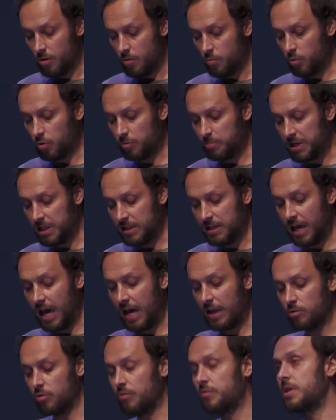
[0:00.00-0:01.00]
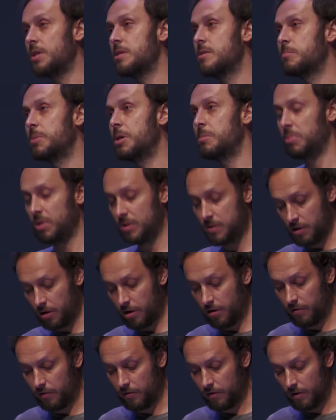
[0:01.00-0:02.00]
would be the end of this people's
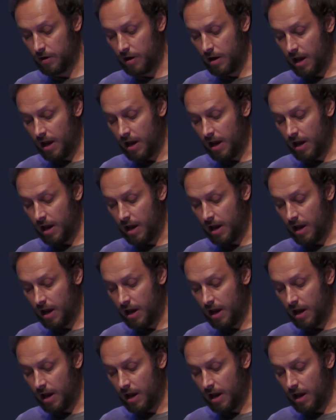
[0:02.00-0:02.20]
earth.